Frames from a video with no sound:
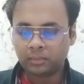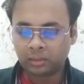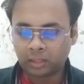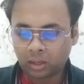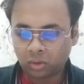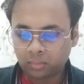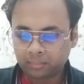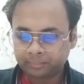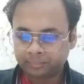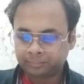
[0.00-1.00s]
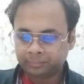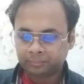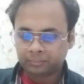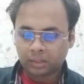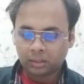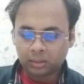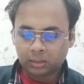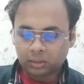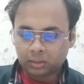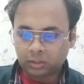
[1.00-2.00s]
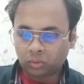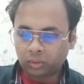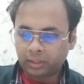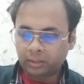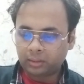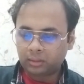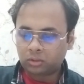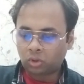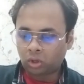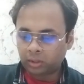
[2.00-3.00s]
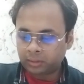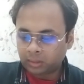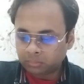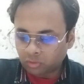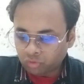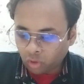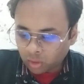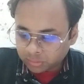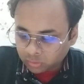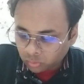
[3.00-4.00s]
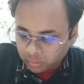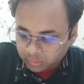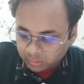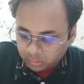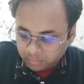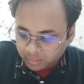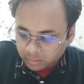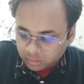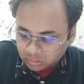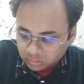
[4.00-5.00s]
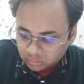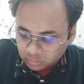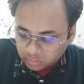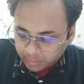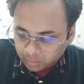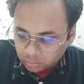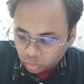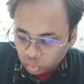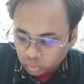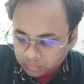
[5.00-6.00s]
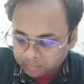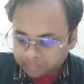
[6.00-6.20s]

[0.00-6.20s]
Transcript: Now the only in terms of cost, the only thing remaining is the rank 2.